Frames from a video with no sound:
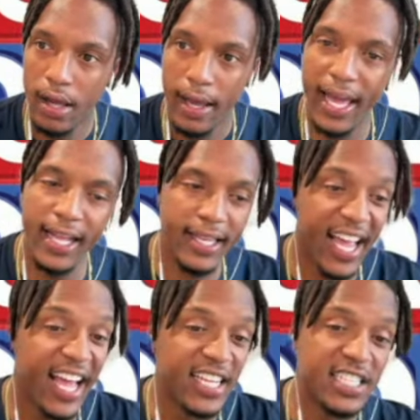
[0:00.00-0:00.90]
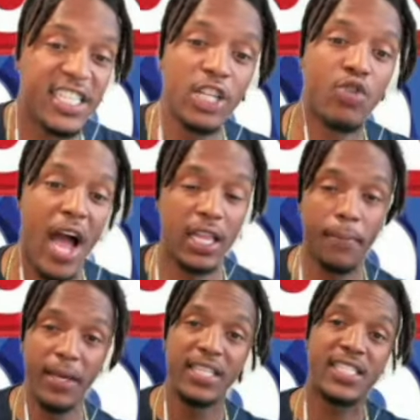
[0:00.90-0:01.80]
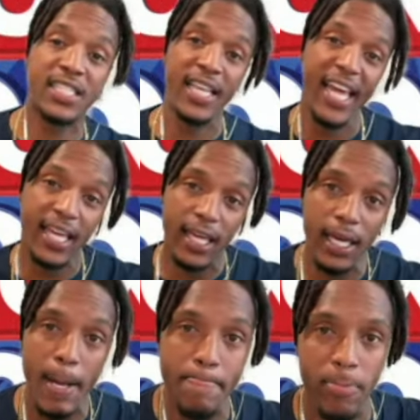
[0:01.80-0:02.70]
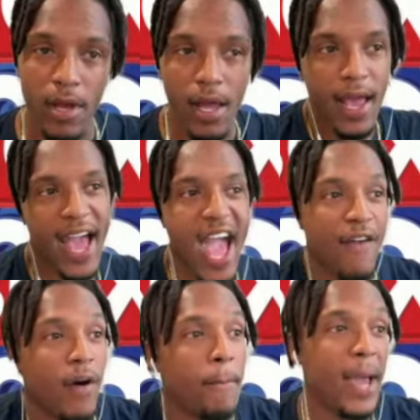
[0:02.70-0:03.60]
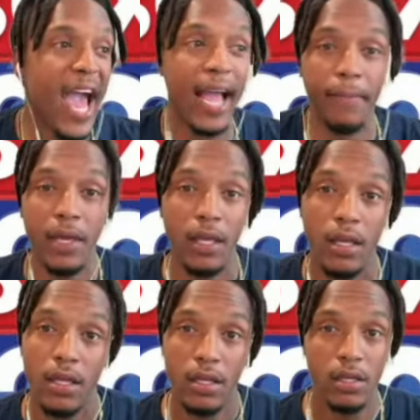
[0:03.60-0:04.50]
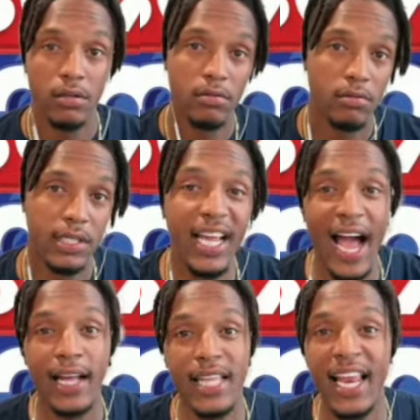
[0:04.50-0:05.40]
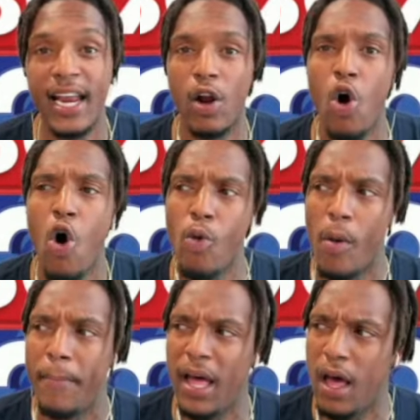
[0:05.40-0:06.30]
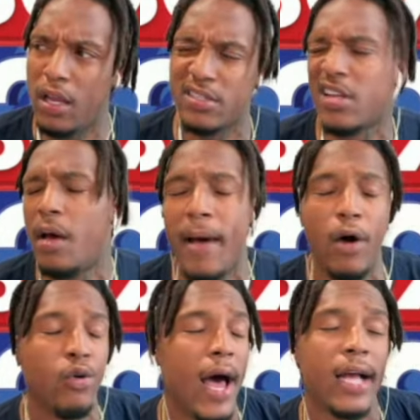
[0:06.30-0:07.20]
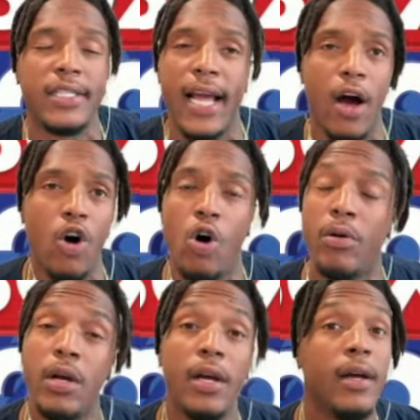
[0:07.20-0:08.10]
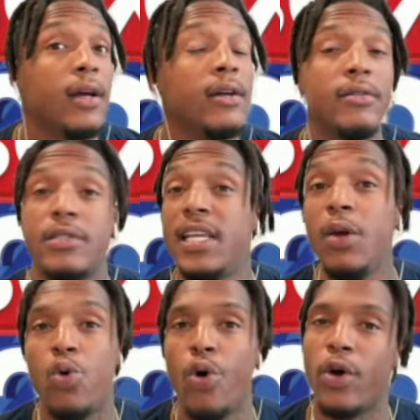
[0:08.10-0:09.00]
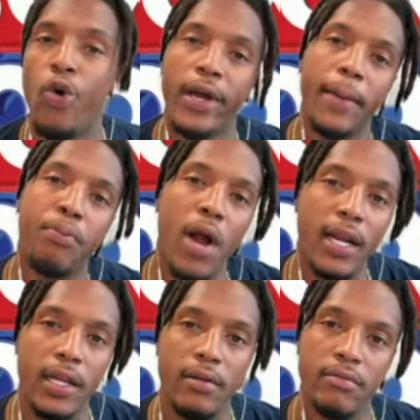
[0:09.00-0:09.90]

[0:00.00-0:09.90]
And then she tried to be sneaky and have a baby. She got, they let her home on bail or something. I don't know how she got home. She was going to go and get pregnant.